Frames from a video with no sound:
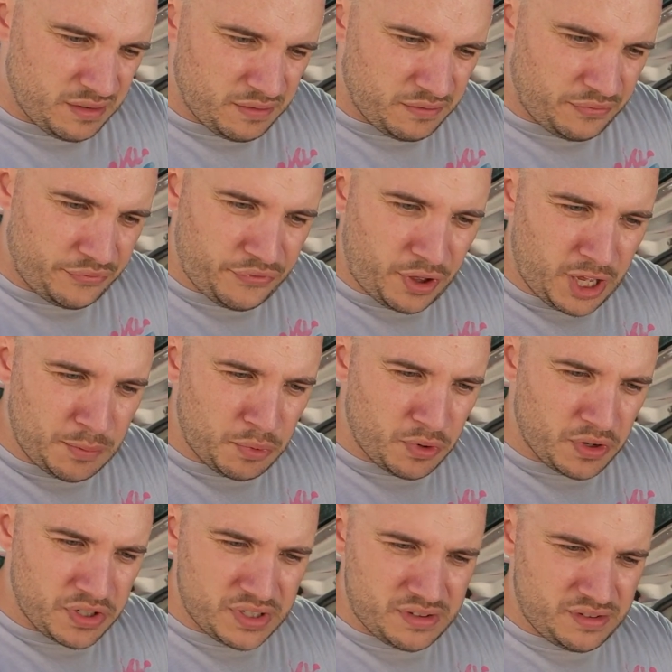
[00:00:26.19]

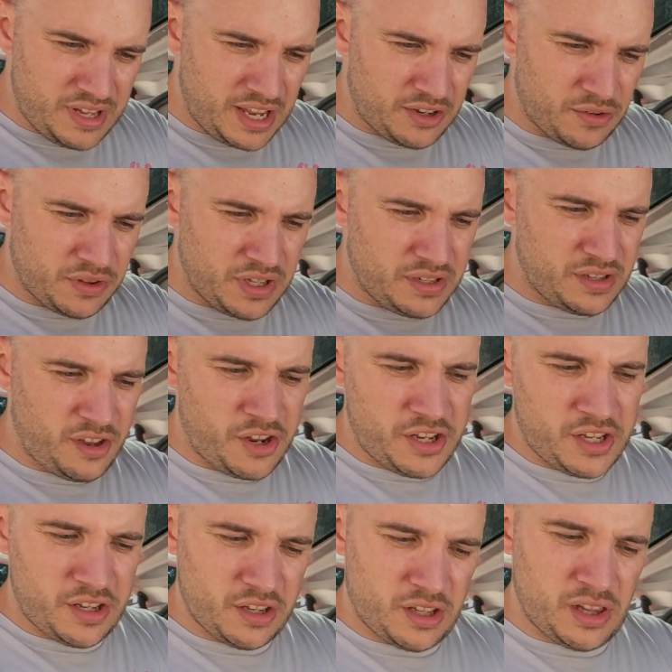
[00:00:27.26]
fibrous texture on this side
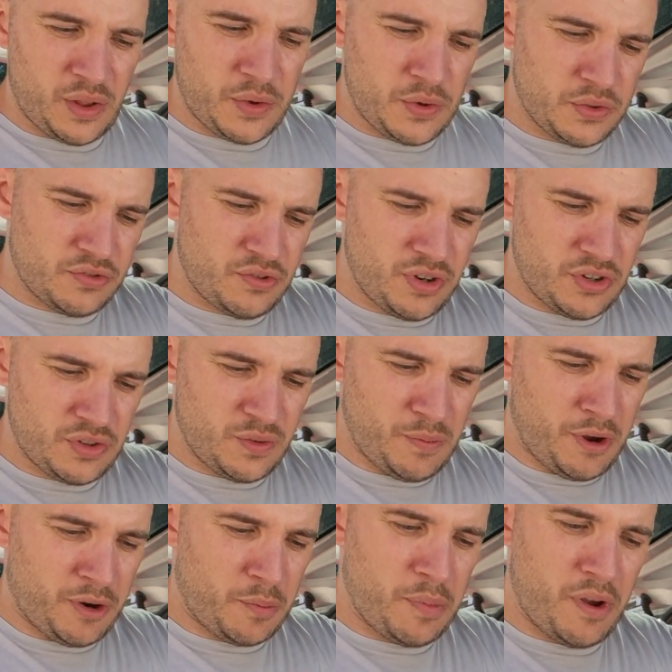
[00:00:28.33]
and then a closed traditional
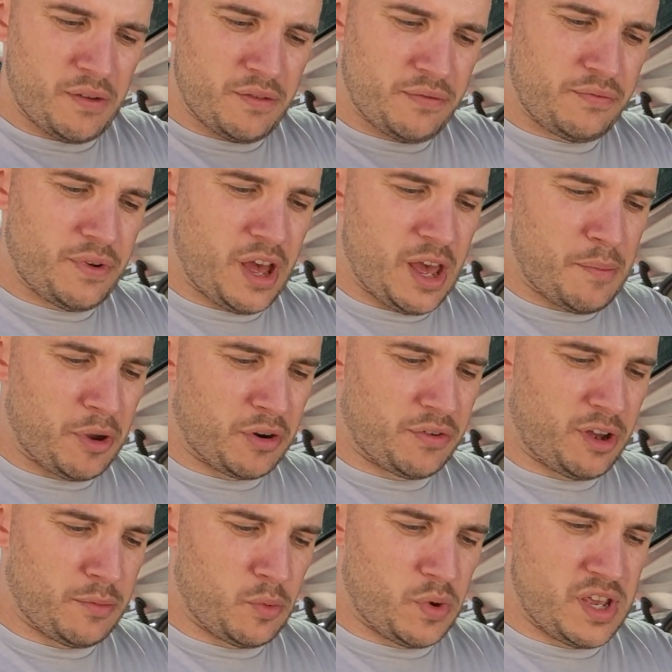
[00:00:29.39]

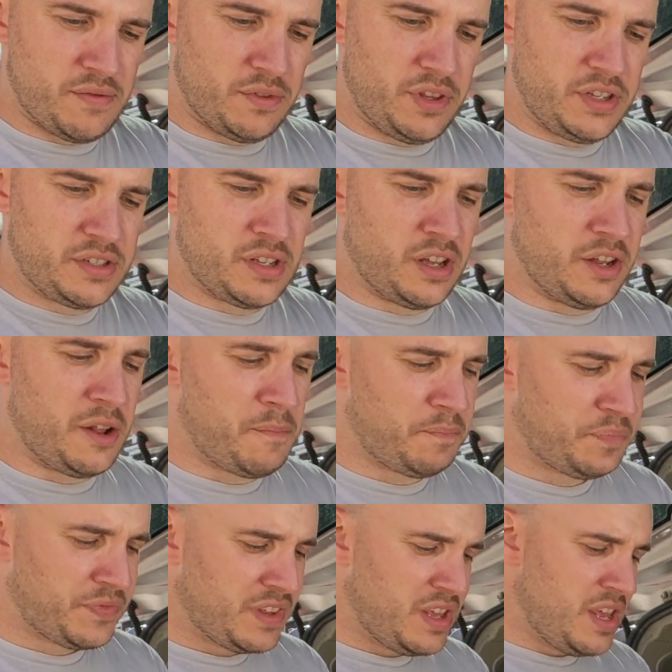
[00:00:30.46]
microfiber weave on this side.
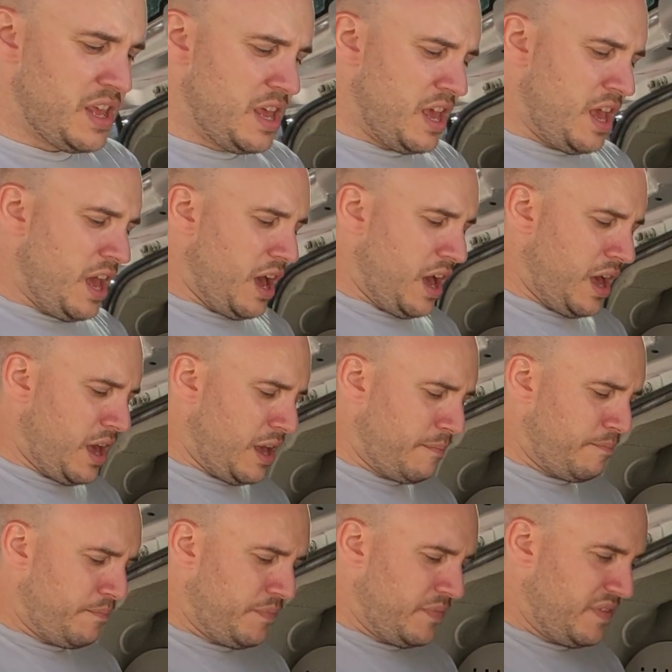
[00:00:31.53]

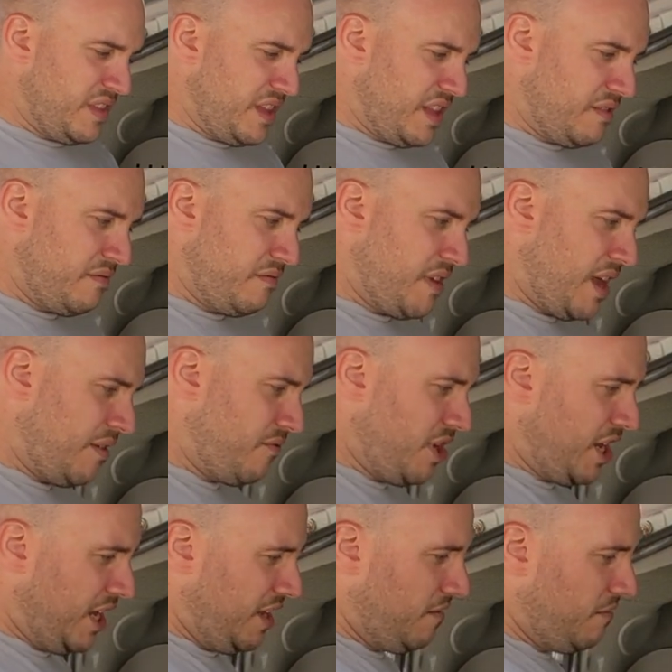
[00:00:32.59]
And
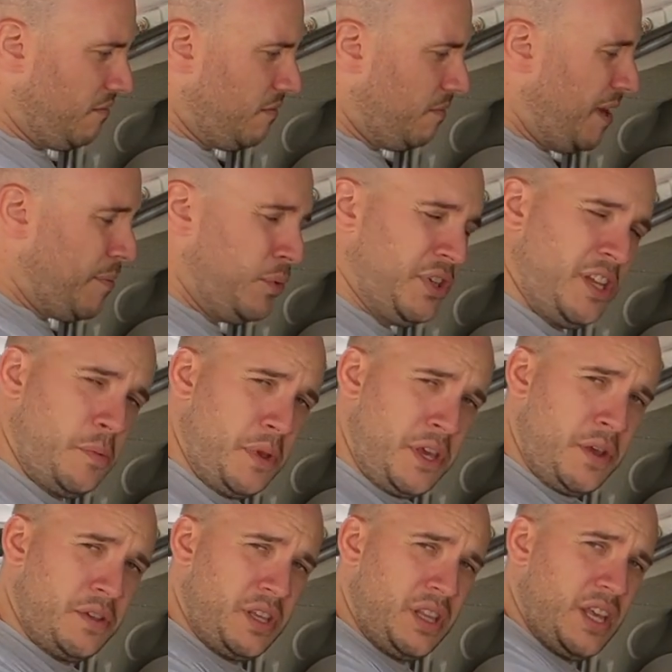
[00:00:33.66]
really, people seem to be
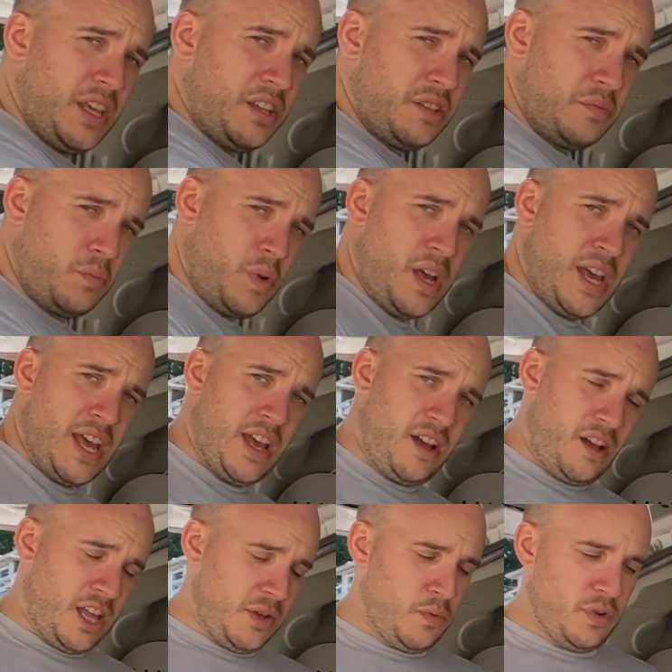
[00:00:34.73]
using this where
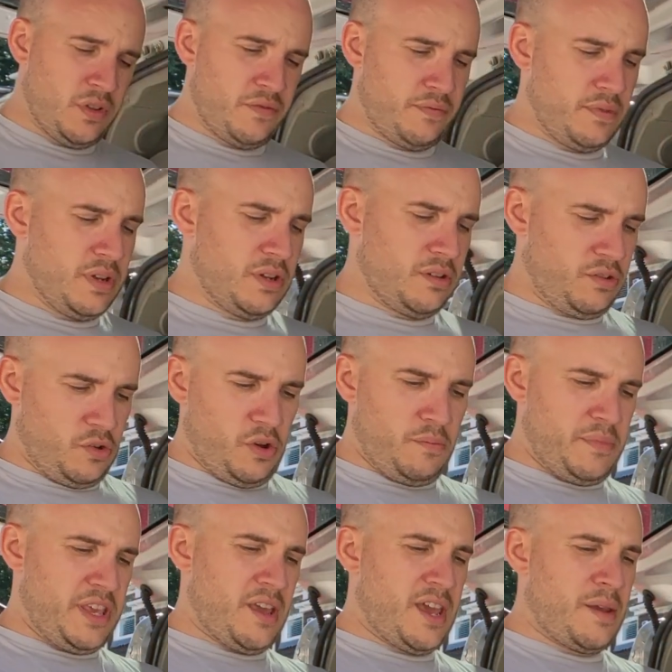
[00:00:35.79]
I would have
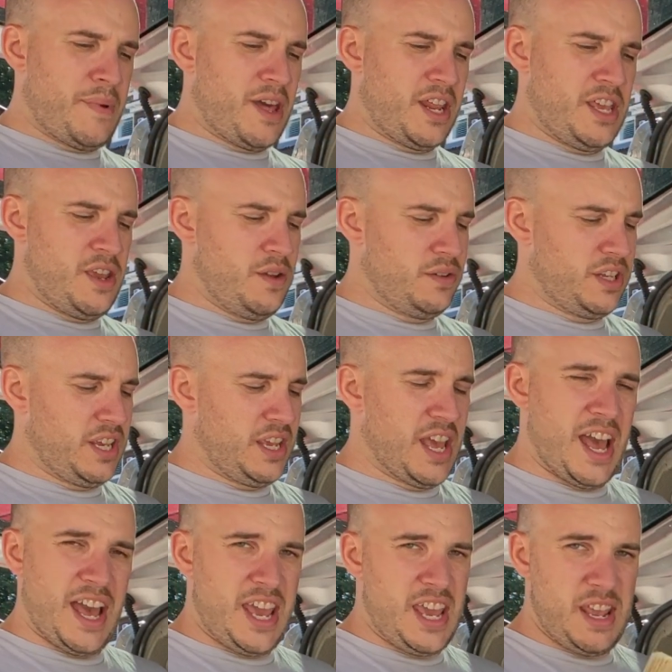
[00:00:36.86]
been going about it using
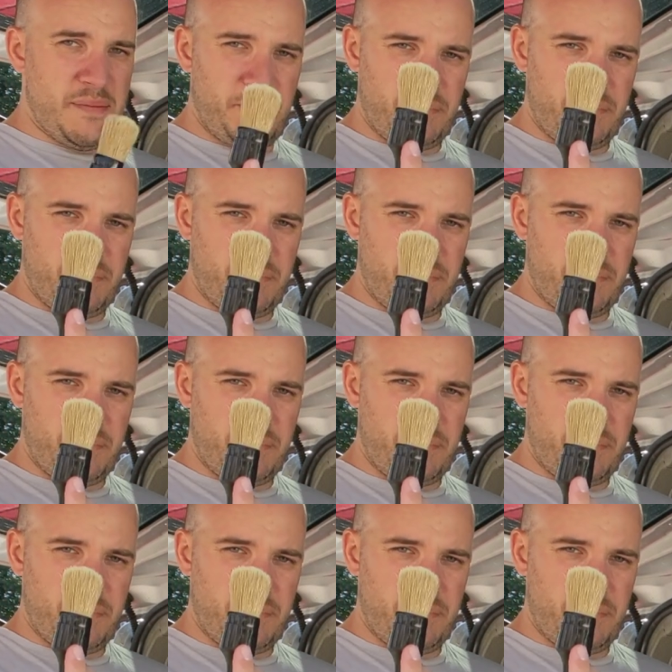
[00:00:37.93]
a